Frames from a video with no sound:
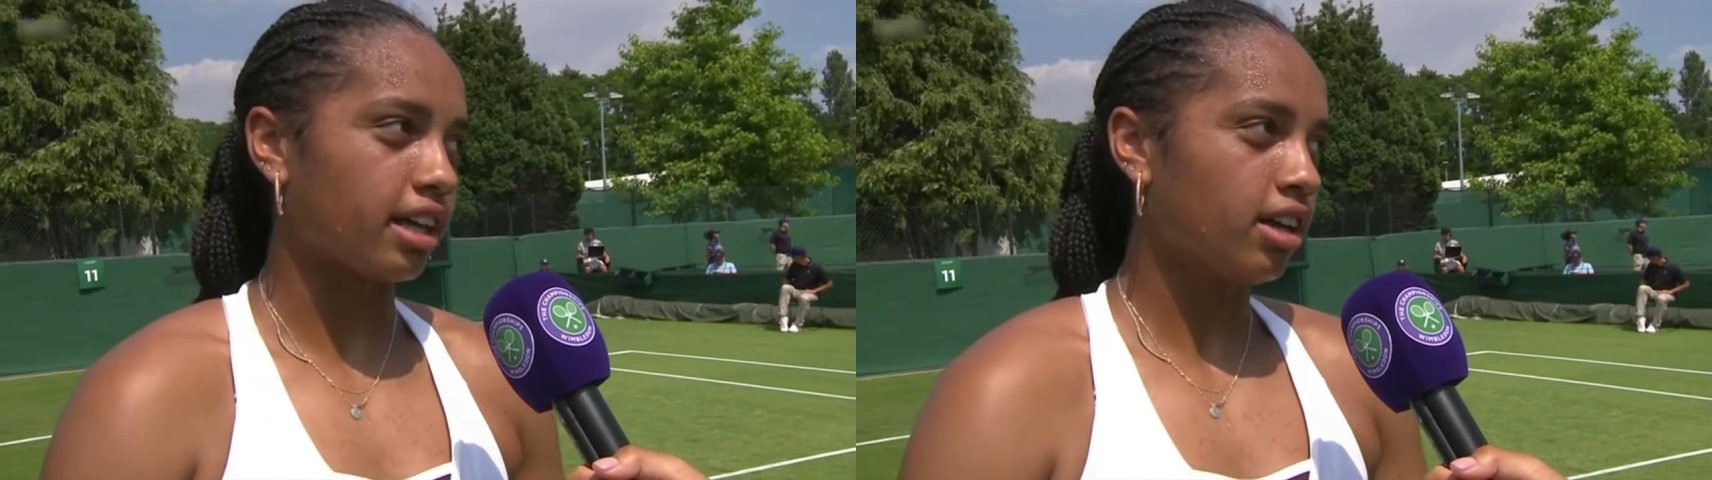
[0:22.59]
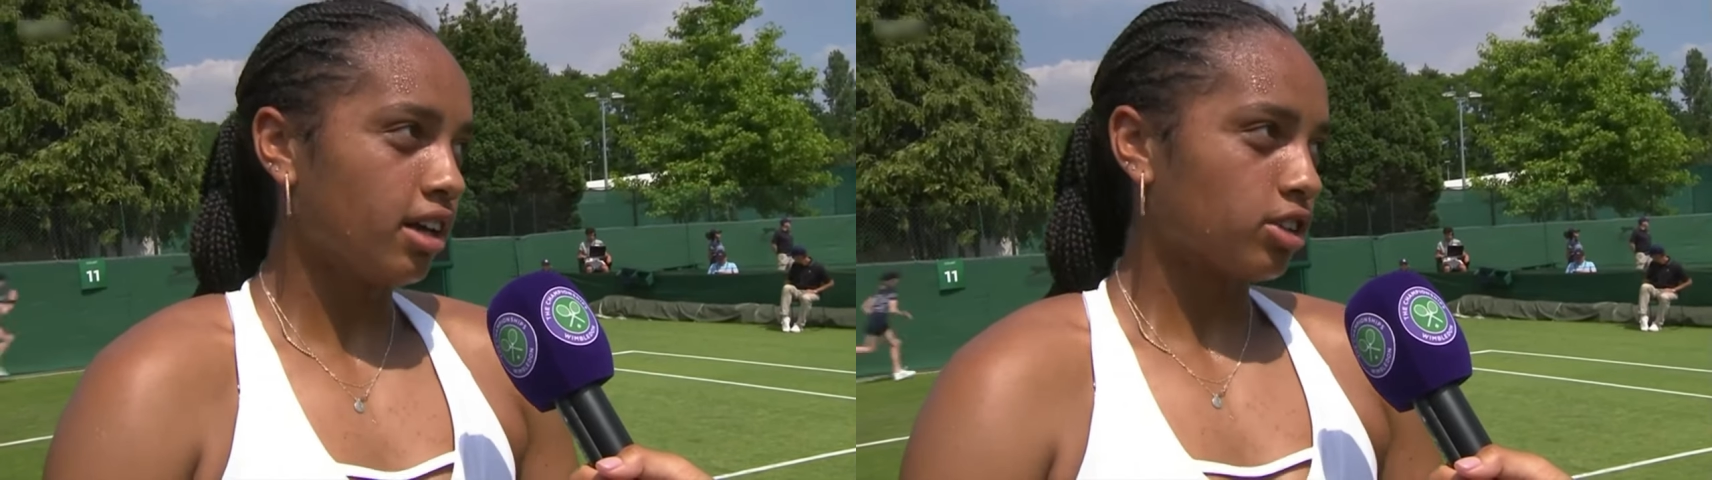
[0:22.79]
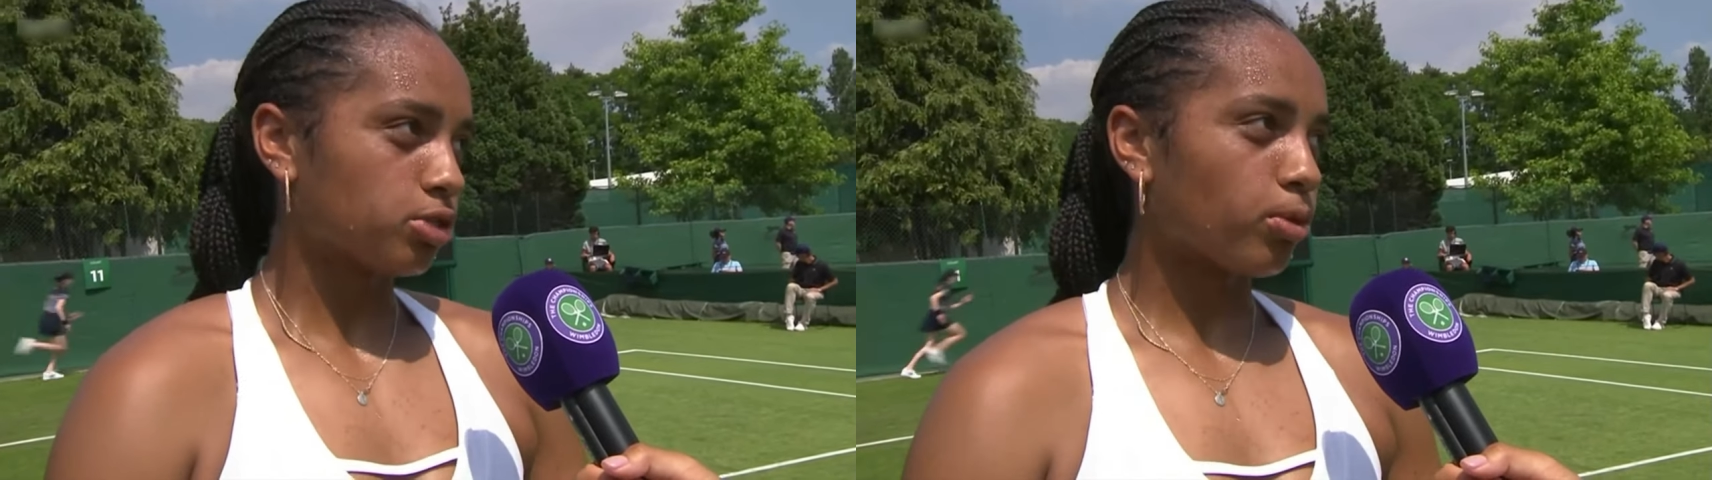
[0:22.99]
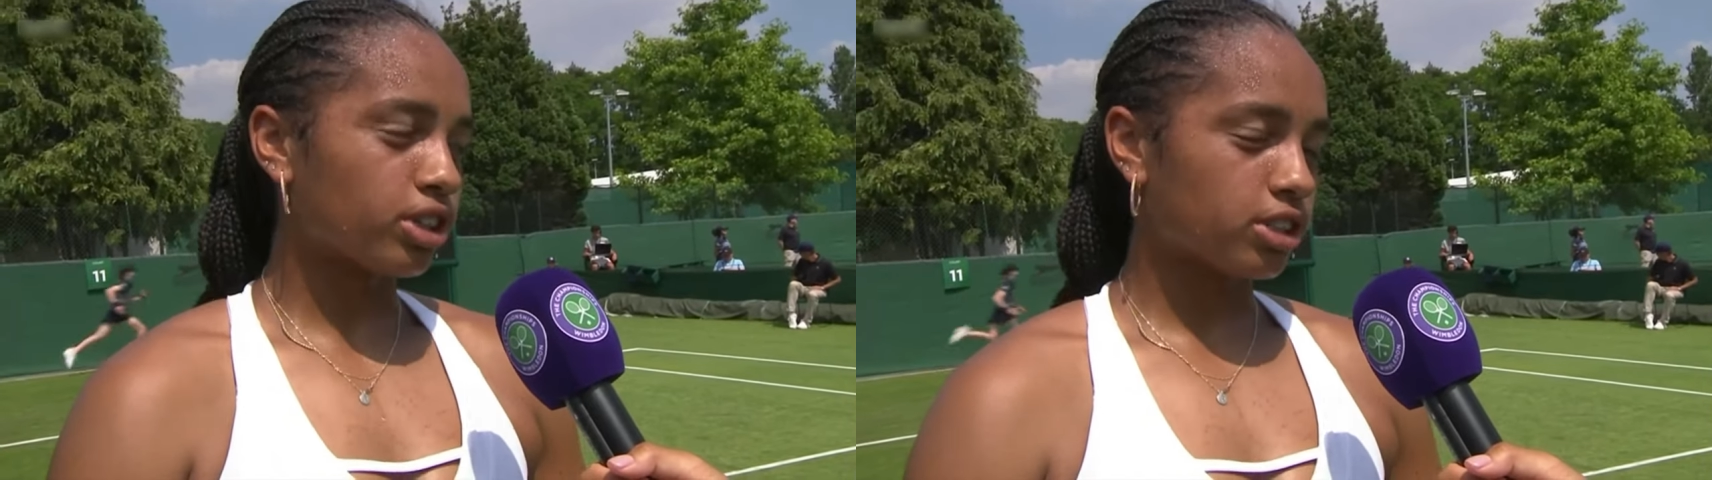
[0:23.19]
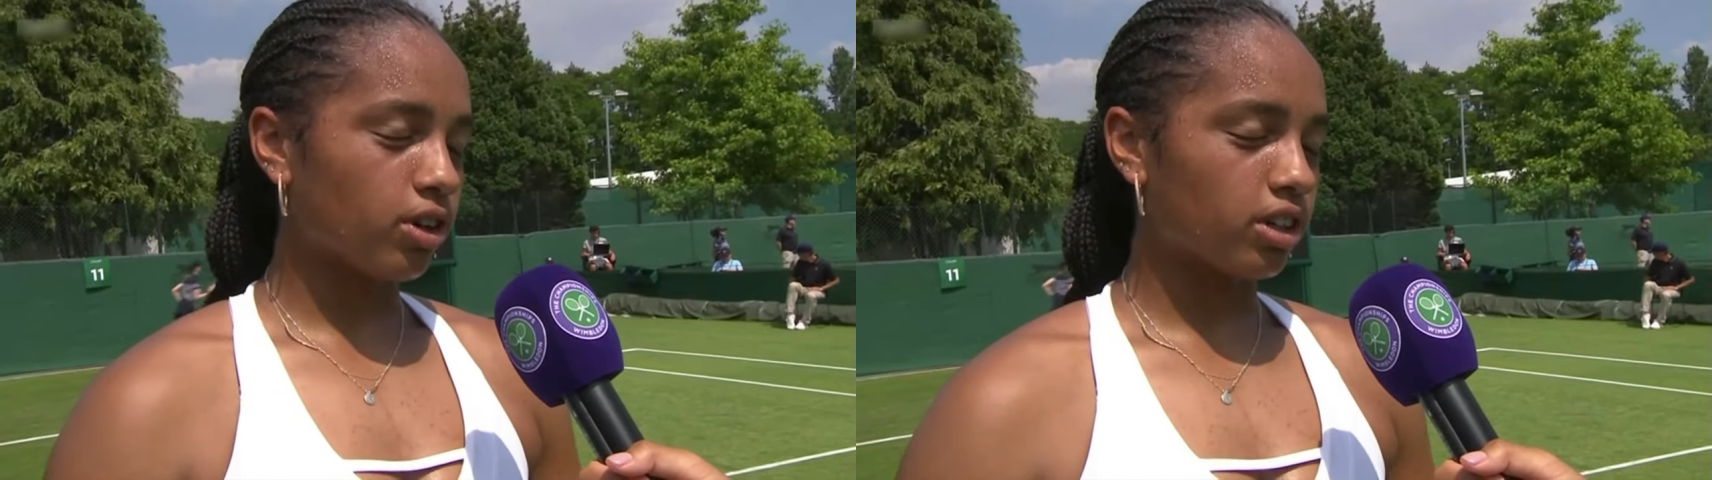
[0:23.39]
And it's
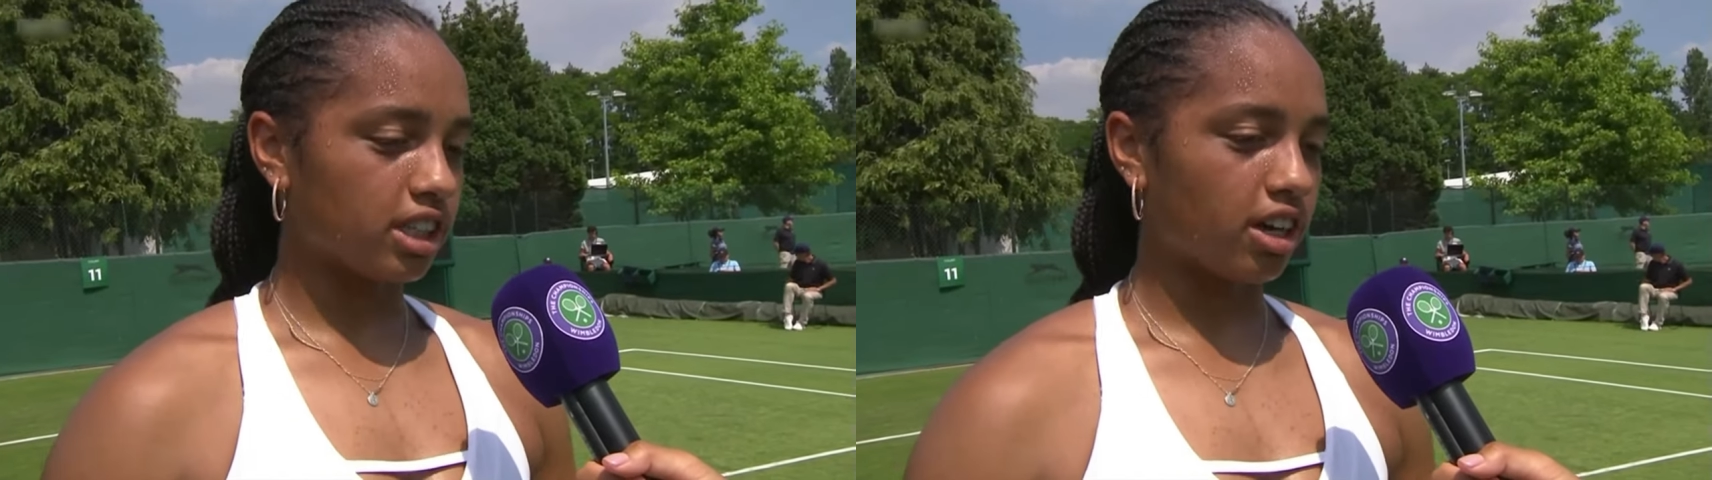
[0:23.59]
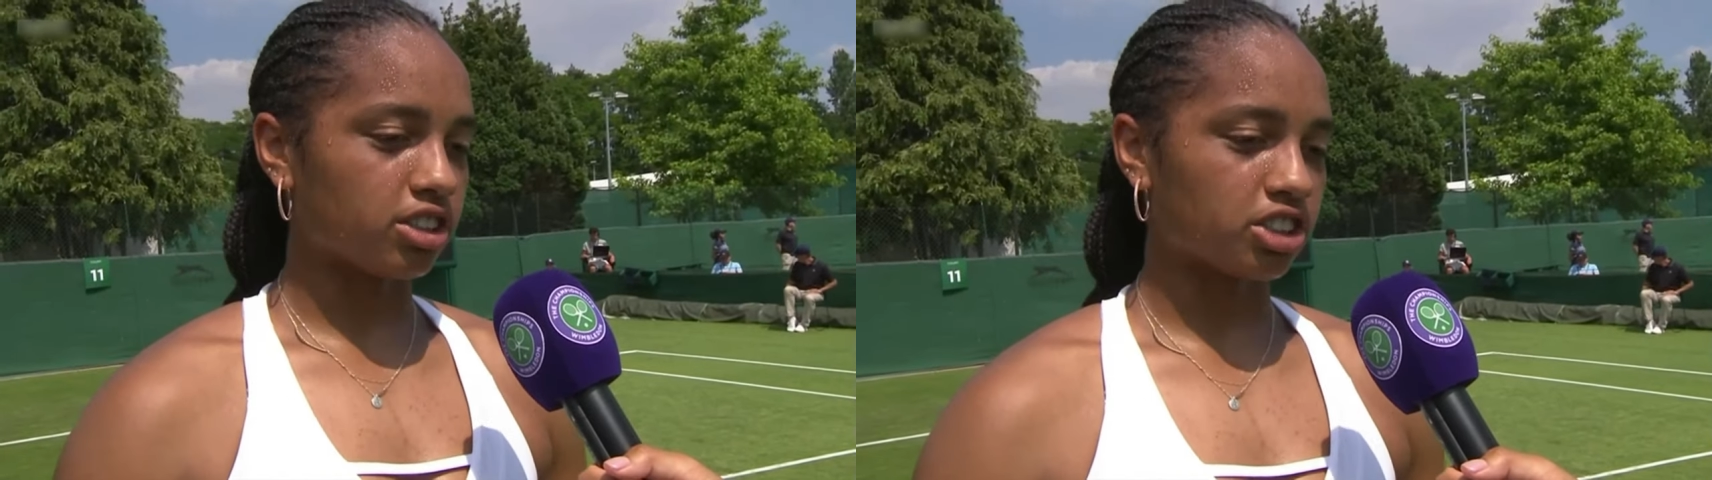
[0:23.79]
more just focusing